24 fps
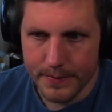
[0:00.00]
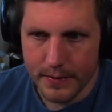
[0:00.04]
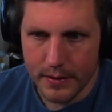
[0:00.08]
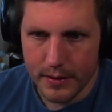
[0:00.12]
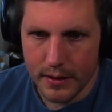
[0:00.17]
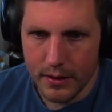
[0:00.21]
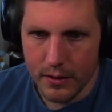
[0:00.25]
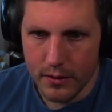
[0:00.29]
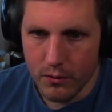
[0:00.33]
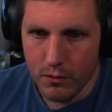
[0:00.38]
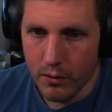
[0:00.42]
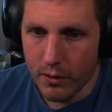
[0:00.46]

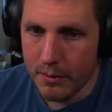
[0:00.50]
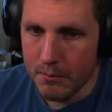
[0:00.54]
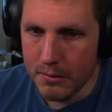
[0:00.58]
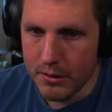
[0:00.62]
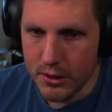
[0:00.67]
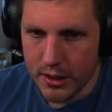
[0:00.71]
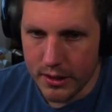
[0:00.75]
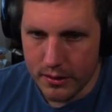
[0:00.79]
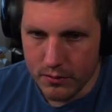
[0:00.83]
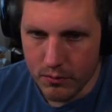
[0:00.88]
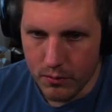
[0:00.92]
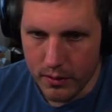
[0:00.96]
you know, Green
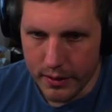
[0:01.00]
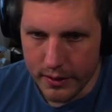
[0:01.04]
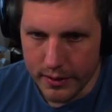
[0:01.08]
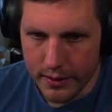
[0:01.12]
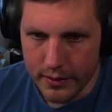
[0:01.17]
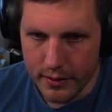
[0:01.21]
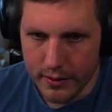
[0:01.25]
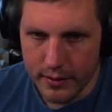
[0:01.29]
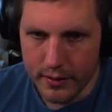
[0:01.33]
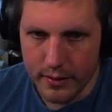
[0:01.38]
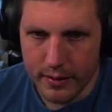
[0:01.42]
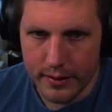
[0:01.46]
Machine's really
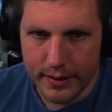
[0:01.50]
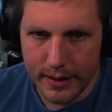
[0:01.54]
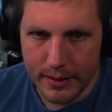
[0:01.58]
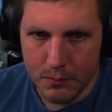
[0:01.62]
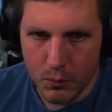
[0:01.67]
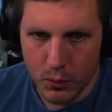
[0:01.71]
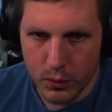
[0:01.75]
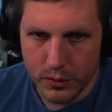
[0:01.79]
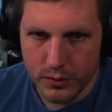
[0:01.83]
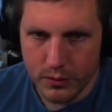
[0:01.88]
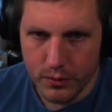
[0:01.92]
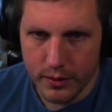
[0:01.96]
good.
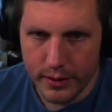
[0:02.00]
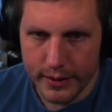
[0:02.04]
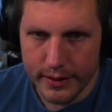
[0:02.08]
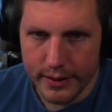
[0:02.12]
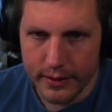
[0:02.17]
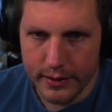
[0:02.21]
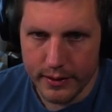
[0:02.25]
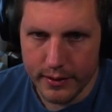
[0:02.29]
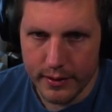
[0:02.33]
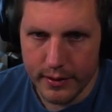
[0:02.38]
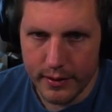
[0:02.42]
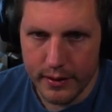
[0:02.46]
Claymore's really
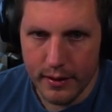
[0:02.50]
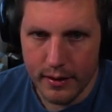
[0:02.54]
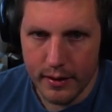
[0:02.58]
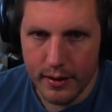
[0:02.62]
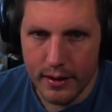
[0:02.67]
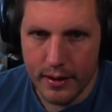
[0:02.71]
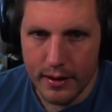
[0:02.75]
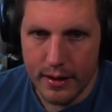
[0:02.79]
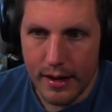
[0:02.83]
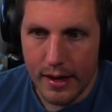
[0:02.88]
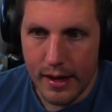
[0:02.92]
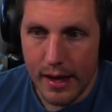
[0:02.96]
good.
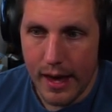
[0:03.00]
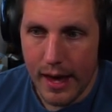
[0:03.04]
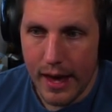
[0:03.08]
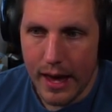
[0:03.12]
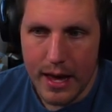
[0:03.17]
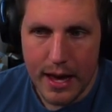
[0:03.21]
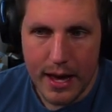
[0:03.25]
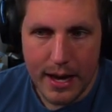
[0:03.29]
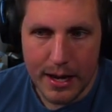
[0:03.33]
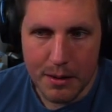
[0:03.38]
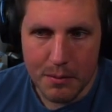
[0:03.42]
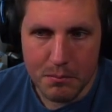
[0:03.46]

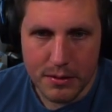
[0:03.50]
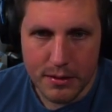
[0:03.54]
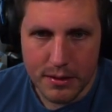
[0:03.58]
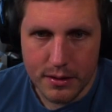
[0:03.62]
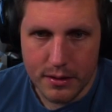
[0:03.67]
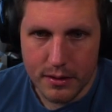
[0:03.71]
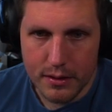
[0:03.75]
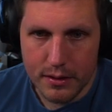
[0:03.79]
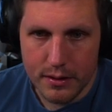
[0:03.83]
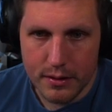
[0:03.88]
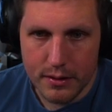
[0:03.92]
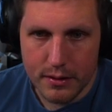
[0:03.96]
Amped.
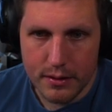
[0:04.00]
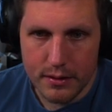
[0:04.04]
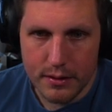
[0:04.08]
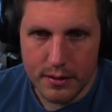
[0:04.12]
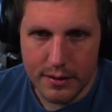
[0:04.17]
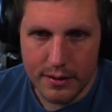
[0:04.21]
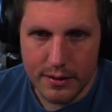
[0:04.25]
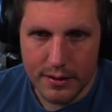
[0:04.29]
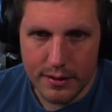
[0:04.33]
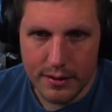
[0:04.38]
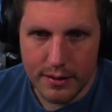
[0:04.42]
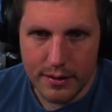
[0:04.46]

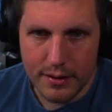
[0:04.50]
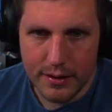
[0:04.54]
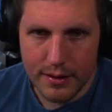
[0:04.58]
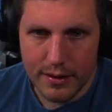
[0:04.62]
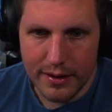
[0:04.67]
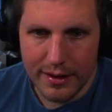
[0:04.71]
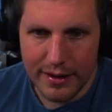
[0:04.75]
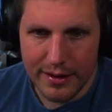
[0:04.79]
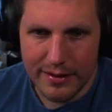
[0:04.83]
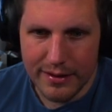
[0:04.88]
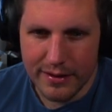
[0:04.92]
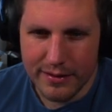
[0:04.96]

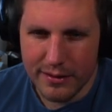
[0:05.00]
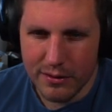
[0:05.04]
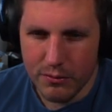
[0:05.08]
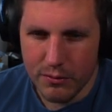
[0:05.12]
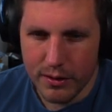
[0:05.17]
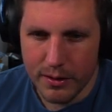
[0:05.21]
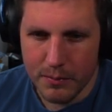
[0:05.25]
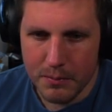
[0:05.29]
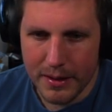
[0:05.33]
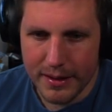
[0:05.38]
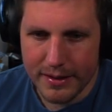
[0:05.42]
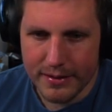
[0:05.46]
It doesn't
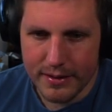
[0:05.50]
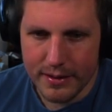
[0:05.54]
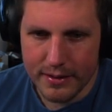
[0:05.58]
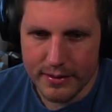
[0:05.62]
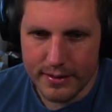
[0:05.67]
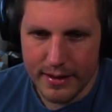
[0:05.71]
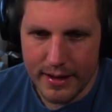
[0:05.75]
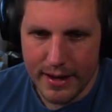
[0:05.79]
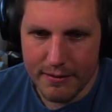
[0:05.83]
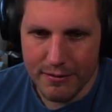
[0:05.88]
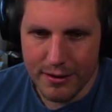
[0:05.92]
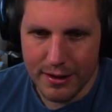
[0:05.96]
really make sense
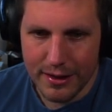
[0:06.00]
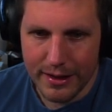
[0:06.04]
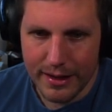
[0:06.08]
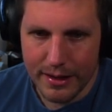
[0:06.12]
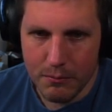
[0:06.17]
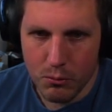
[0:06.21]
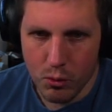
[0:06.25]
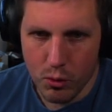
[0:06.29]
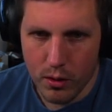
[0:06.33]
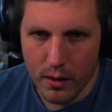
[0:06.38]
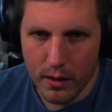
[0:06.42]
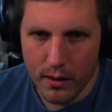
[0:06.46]
to have
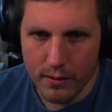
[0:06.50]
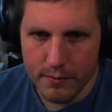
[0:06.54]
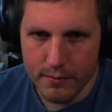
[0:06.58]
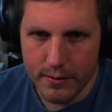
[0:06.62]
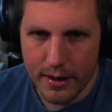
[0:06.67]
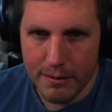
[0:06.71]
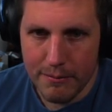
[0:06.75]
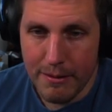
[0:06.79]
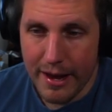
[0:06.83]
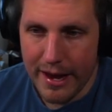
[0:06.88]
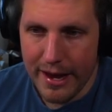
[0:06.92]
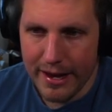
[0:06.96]
Claymore Hall of
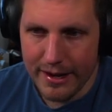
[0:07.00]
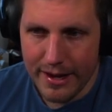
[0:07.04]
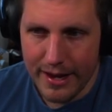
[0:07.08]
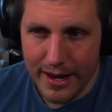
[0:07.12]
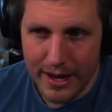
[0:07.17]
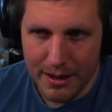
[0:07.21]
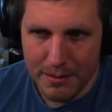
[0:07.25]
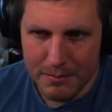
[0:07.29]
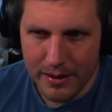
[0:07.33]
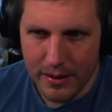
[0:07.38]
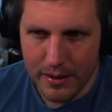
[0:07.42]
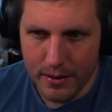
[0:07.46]
Fame and
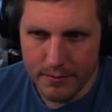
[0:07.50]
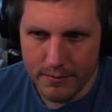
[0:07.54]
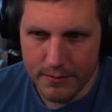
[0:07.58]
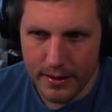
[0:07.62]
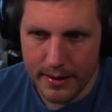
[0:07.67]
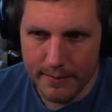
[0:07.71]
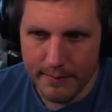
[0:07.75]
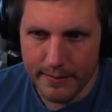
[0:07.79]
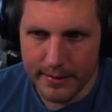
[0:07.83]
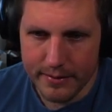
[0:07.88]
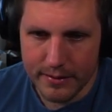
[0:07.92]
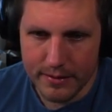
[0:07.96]
Amped Hall of
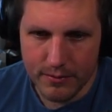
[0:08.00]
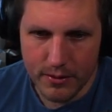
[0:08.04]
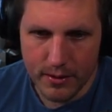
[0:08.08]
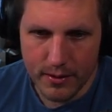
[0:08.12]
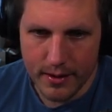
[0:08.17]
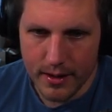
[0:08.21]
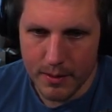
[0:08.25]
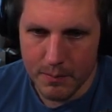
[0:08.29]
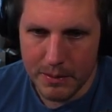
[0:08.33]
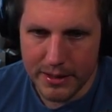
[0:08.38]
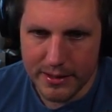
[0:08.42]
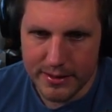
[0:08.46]
Fame, because if you're
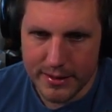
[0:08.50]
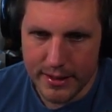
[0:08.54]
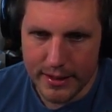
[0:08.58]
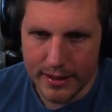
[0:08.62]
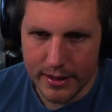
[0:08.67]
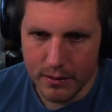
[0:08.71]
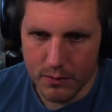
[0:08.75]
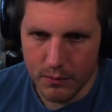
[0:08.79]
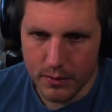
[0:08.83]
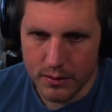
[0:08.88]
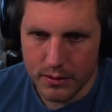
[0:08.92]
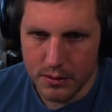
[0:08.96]
gonna be sitting
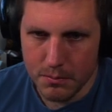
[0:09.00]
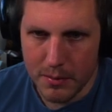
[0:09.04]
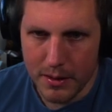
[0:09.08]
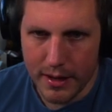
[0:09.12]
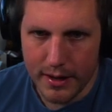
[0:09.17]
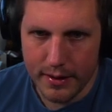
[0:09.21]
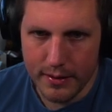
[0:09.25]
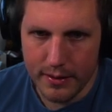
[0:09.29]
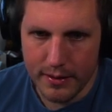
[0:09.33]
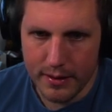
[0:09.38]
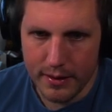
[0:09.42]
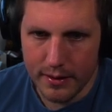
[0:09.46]
in one
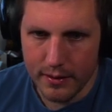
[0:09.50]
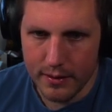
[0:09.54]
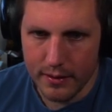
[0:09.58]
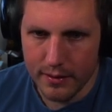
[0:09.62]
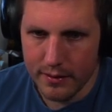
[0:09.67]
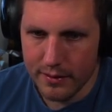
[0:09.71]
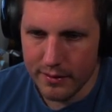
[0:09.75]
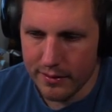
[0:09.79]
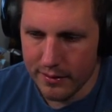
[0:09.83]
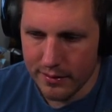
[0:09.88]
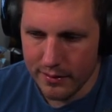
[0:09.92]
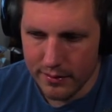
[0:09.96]
spot, then
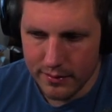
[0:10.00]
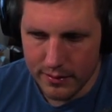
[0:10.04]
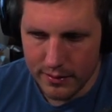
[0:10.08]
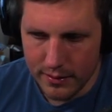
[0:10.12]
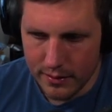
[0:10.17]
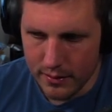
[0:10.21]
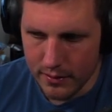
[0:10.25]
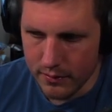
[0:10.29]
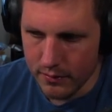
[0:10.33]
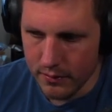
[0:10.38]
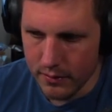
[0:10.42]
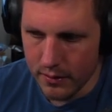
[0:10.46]
you
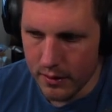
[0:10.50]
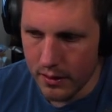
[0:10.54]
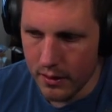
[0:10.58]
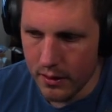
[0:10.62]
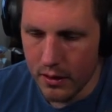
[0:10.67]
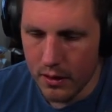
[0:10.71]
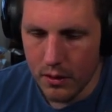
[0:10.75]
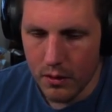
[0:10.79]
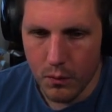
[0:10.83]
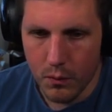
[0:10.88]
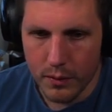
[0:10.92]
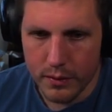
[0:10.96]
know,
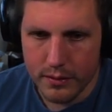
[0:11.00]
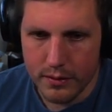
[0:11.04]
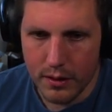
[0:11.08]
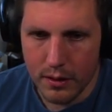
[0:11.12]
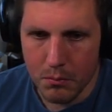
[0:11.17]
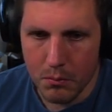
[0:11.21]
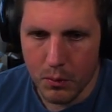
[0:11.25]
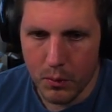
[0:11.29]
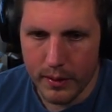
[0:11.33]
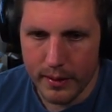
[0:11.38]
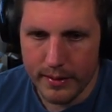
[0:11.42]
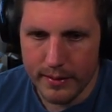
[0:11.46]
what's the
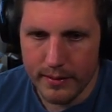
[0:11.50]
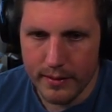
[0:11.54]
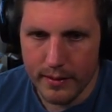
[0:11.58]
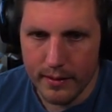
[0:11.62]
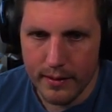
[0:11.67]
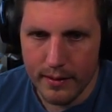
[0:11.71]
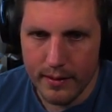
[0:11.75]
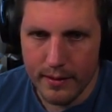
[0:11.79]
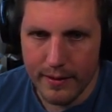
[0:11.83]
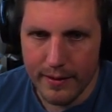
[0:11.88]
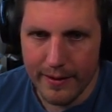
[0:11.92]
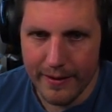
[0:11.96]
point
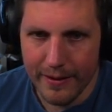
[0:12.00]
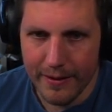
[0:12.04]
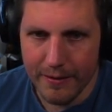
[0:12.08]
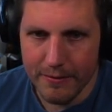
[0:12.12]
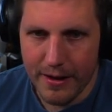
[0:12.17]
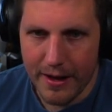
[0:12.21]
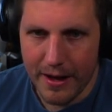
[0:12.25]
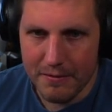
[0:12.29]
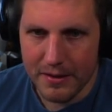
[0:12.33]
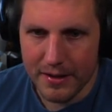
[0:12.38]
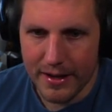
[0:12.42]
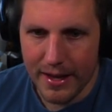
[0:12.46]
of
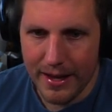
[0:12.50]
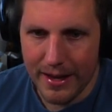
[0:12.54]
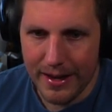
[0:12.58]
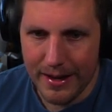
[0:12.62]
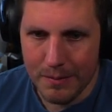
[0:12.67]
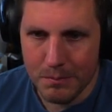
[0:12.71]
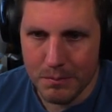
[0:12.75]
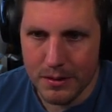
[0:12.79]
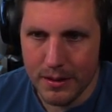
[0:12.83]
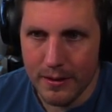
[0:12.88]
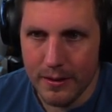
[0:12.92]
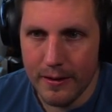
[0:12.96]
having
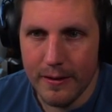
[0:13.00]
Amped?